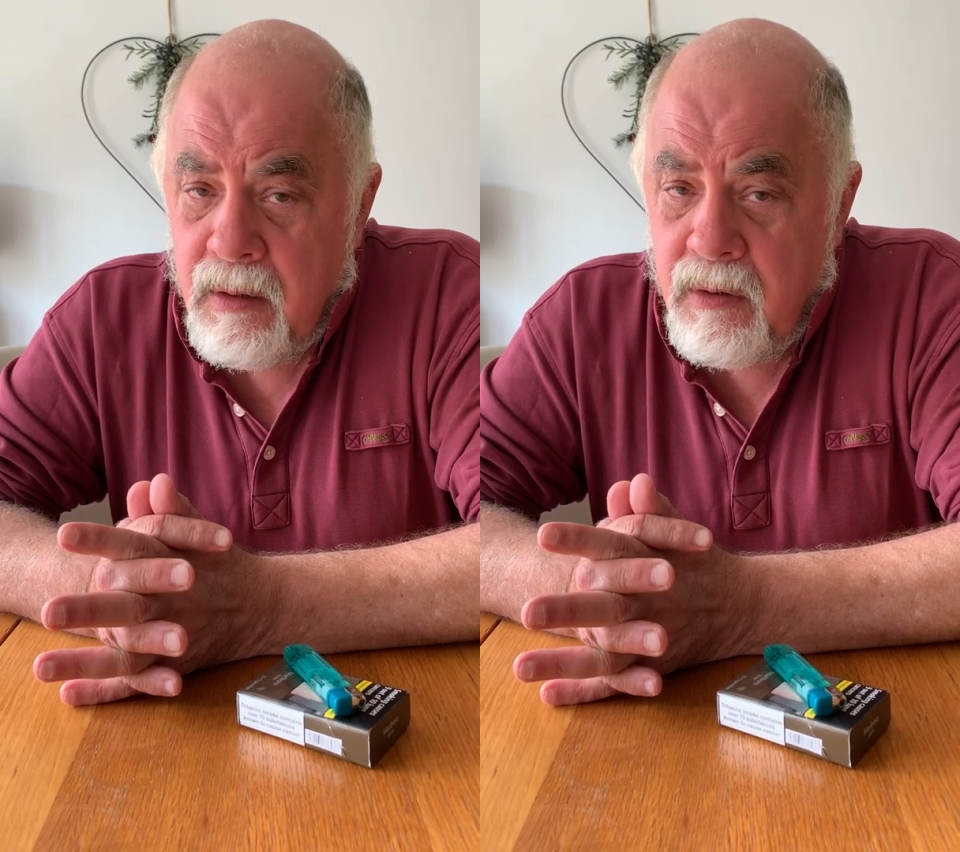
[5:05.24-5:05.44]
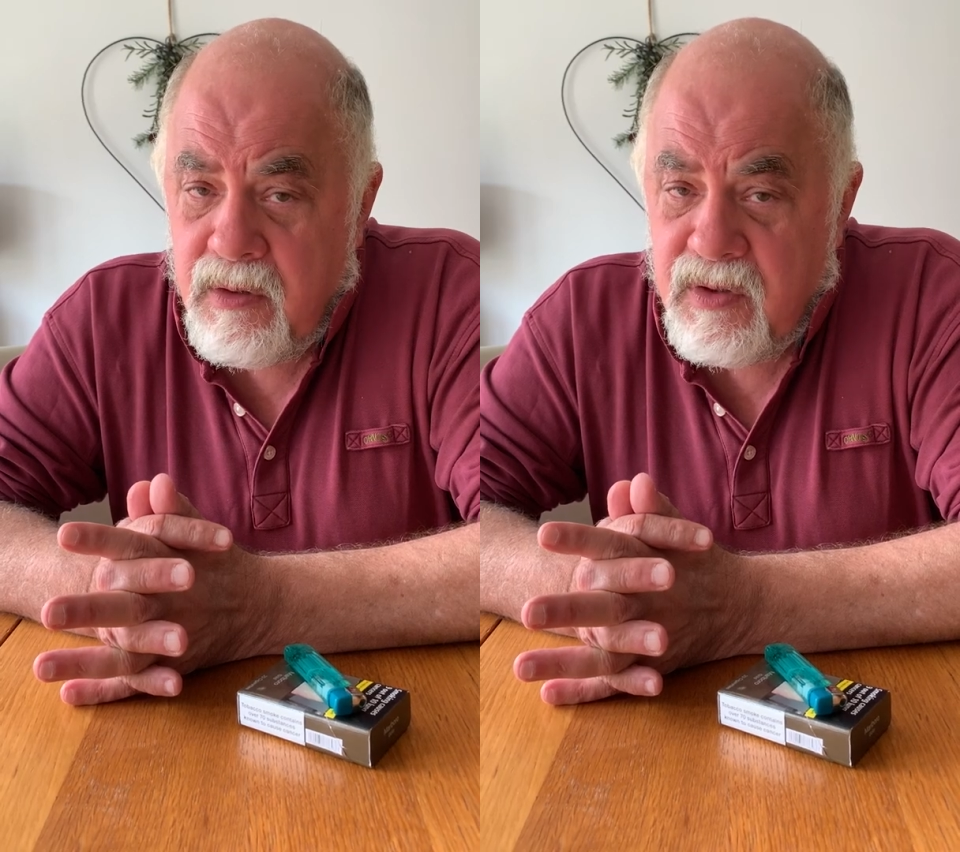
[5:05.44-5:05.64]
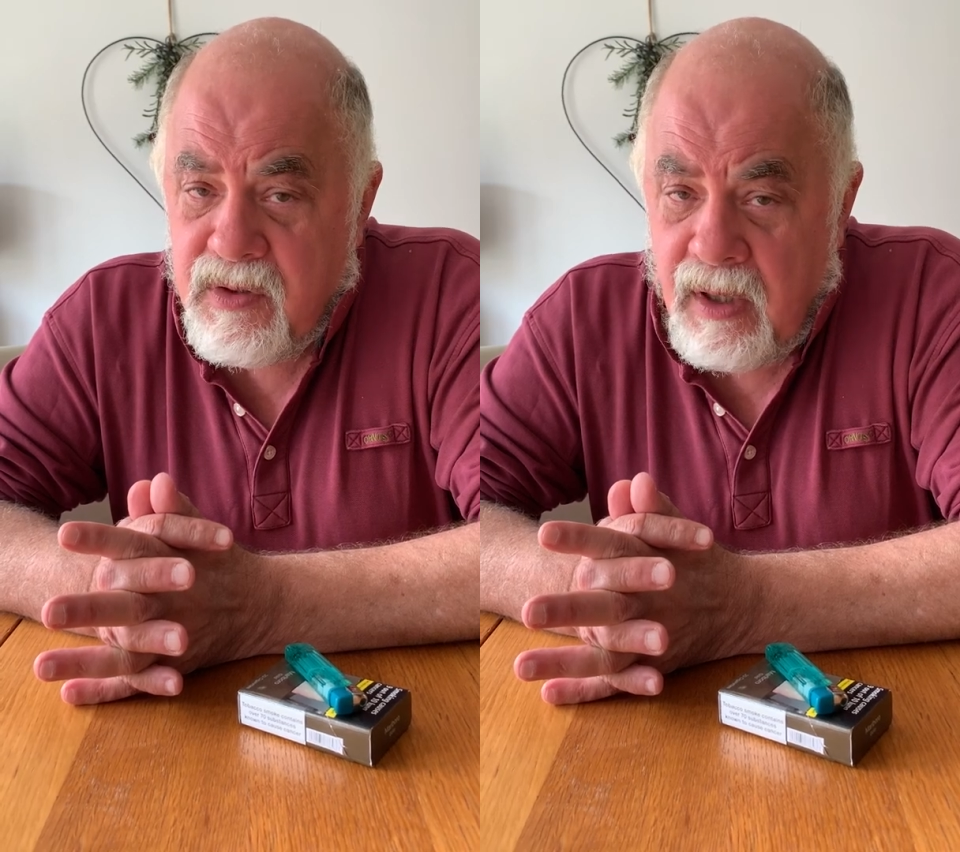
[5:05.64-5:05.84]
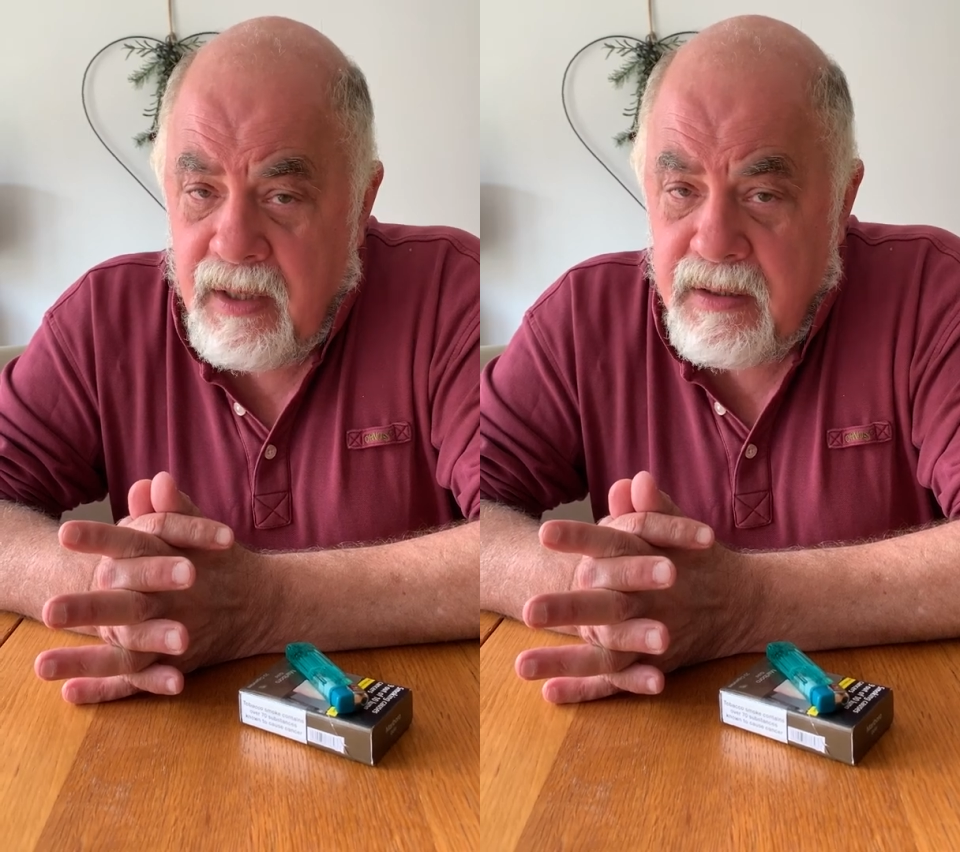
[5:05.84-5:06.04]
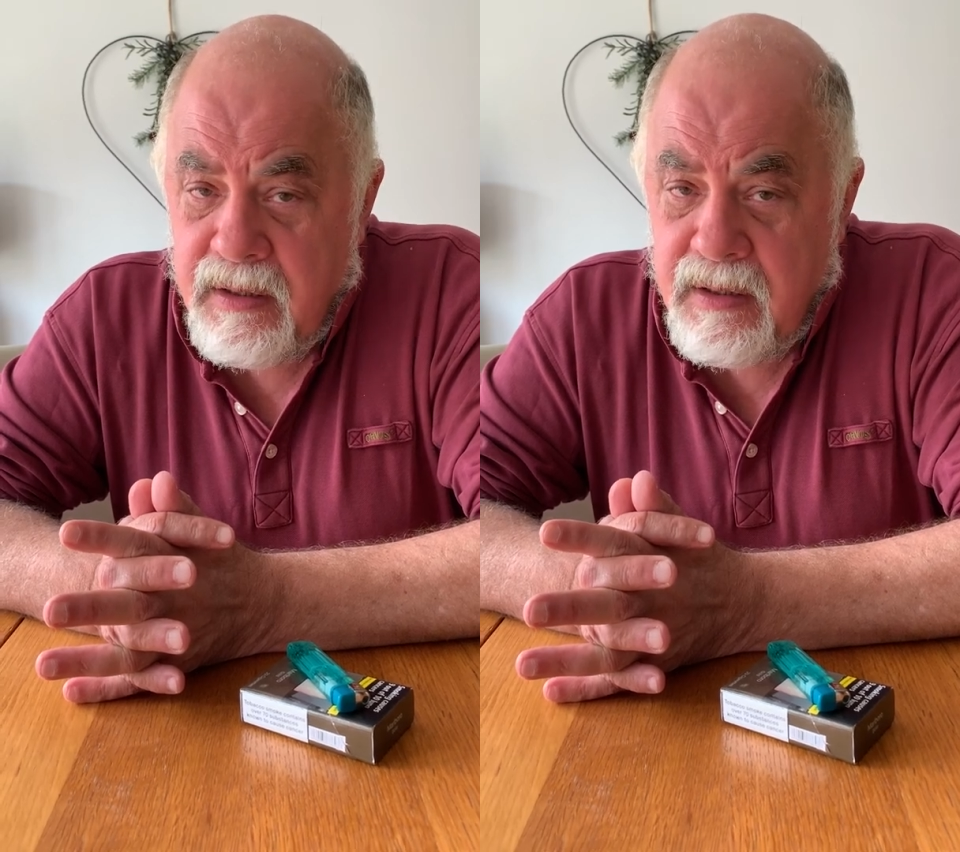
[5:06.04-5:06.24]
who
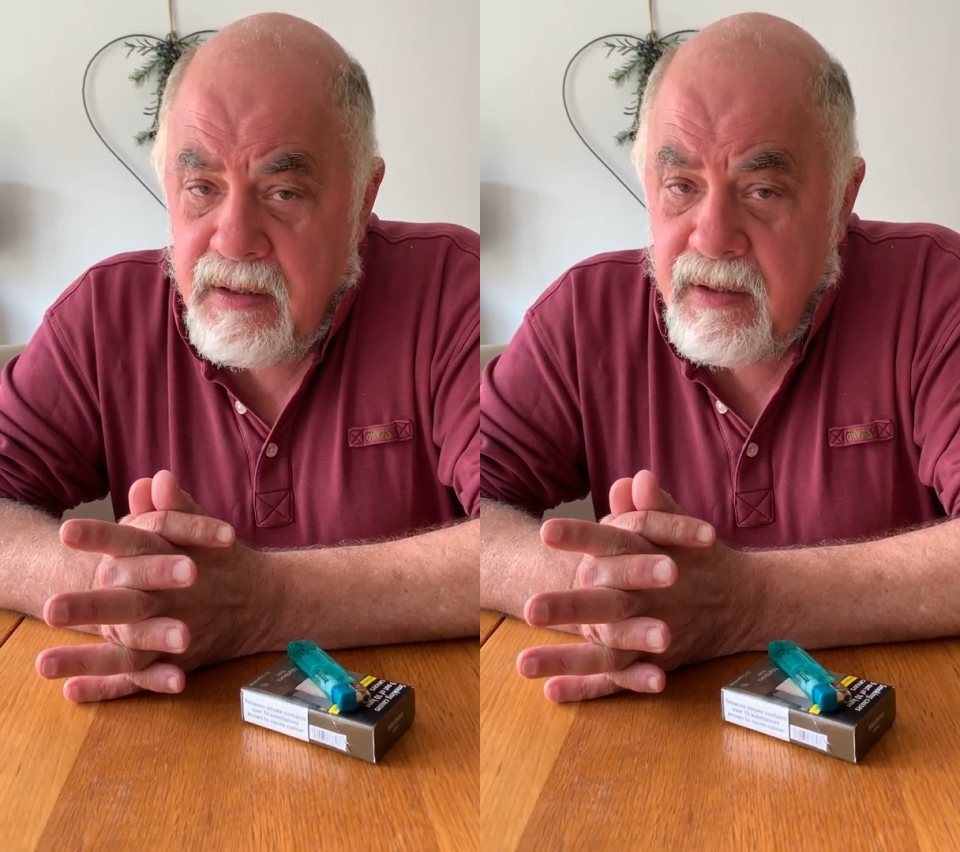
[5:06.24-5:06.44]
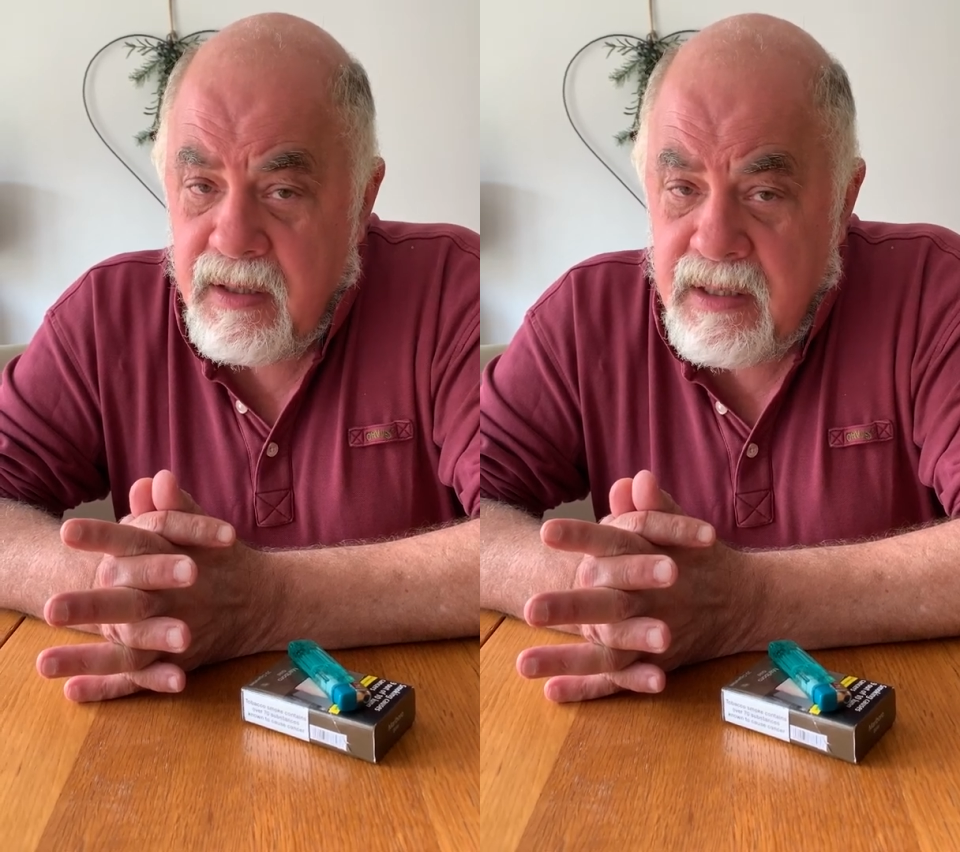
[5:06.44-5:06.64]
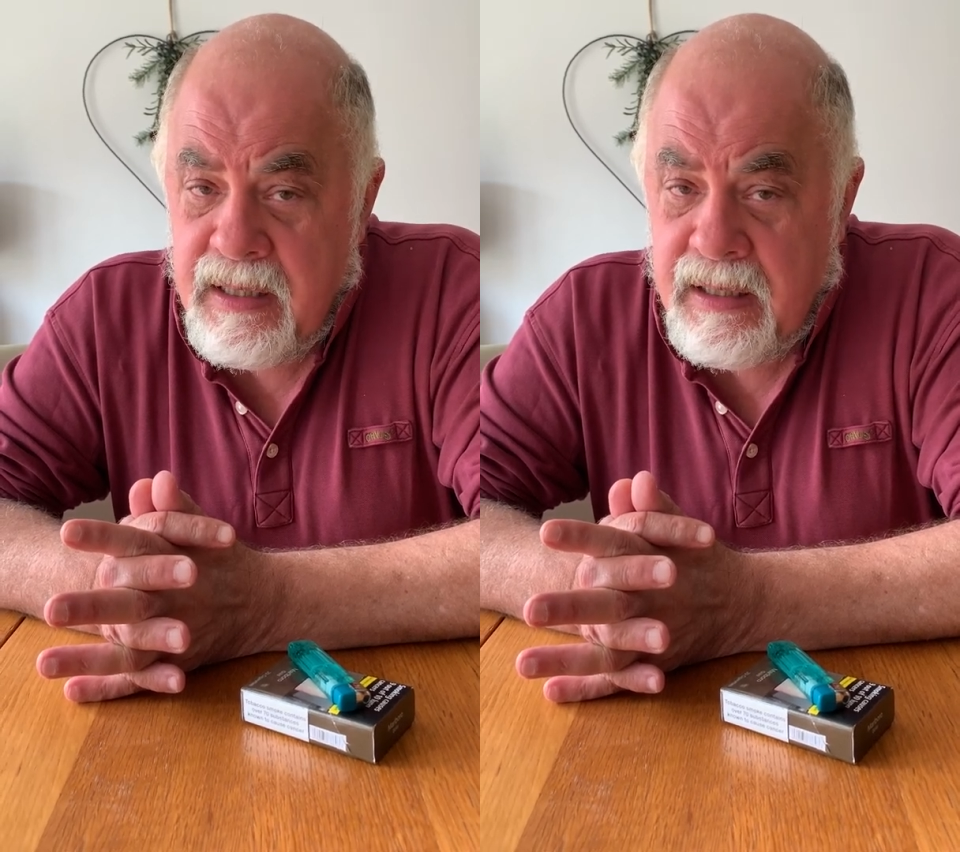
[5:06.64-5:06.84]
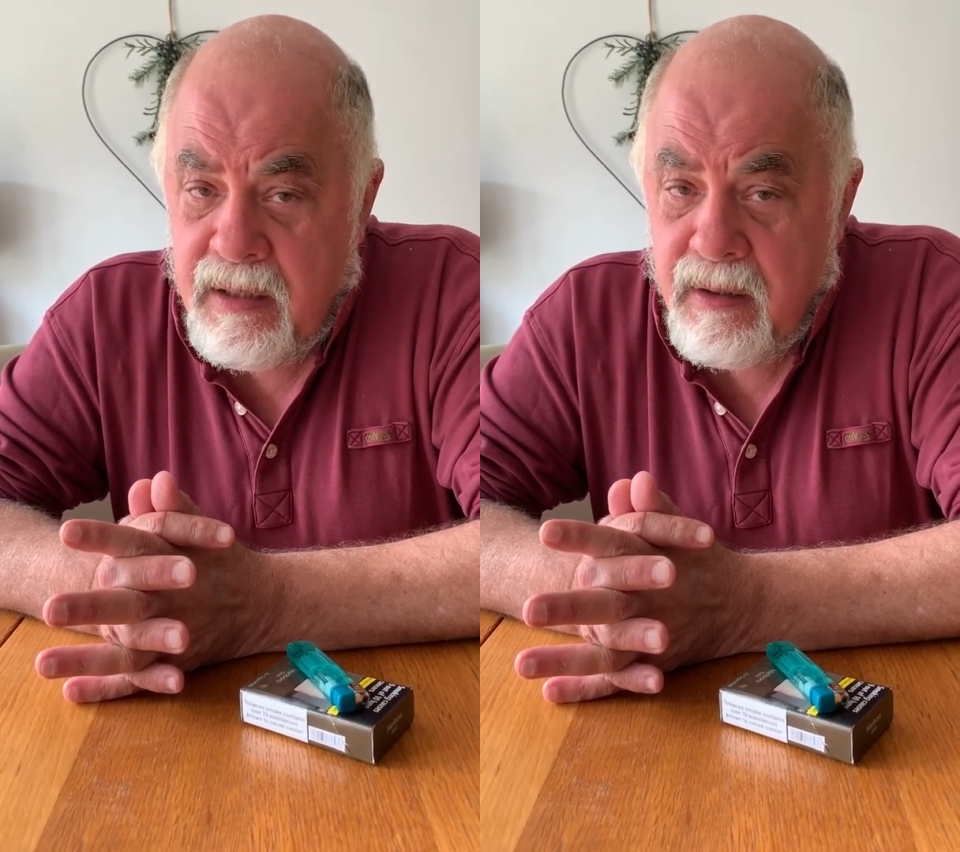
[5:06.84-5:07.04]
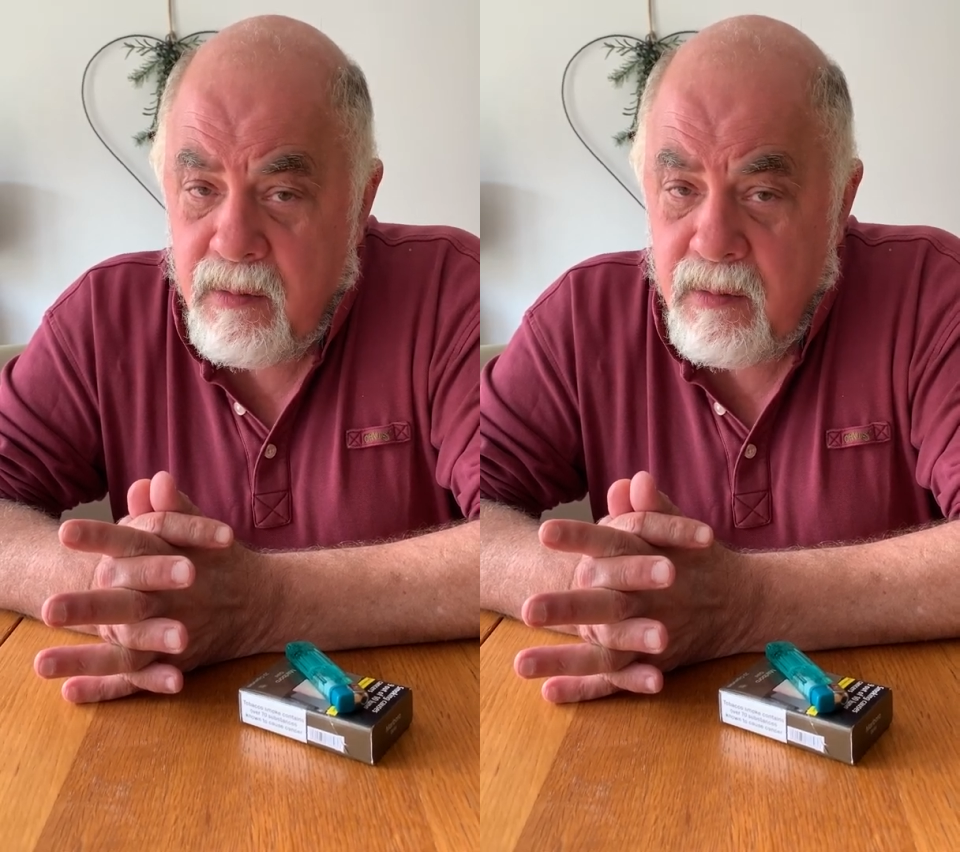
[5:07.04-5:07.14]
decided that he